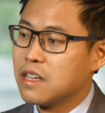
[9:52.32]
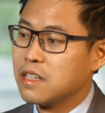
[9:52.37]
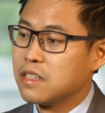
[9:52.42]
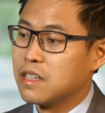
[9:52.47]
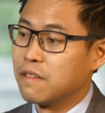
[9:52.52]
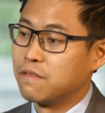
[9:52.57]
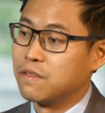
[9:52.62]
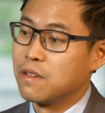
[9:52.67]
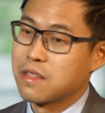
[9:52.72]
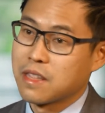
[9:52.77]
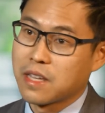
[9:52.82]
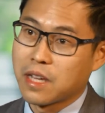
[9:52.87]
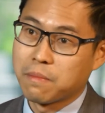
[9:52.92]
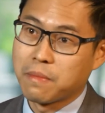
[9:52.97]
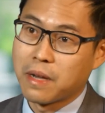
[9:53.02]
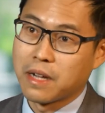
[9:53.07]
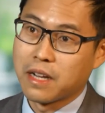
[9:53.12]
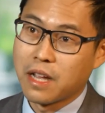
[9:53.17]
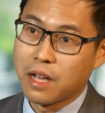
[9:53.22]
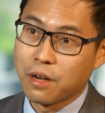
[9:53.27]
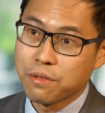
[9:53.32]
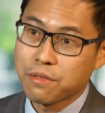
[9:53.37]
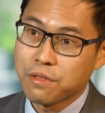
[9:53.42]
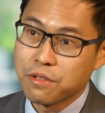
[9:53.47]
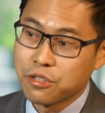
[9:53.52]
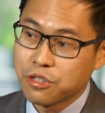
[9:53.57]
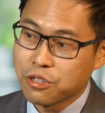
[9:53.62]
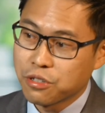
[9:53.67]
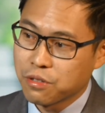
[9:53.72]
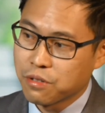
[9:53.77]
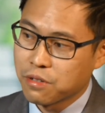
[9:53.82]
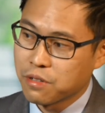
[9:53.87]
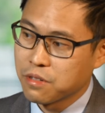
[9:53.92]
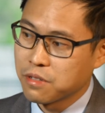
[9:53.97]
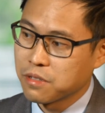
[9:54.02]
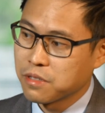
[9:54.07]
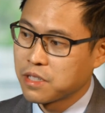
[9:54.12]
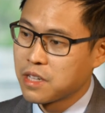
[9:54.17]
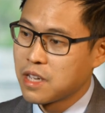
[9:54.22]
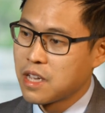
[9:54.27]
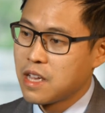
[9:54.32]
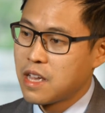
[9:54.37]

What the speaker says: If you think about health insurers,